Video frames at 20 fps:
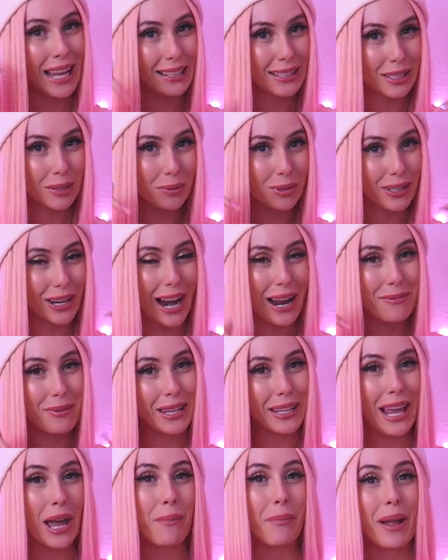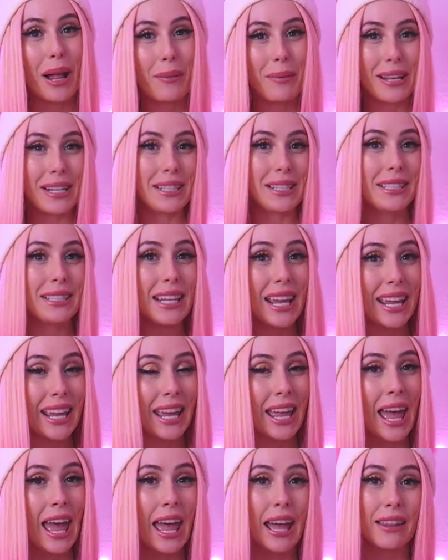that subscribe button, that bell button.
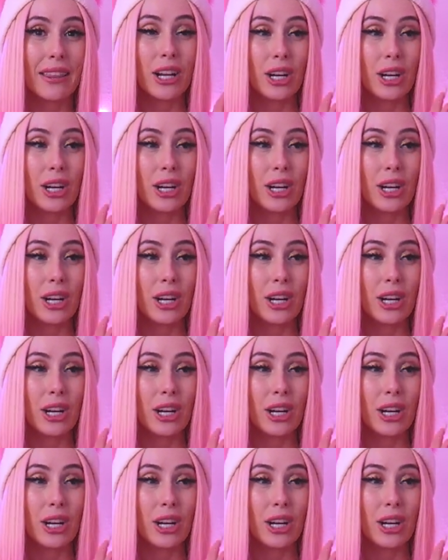Ding.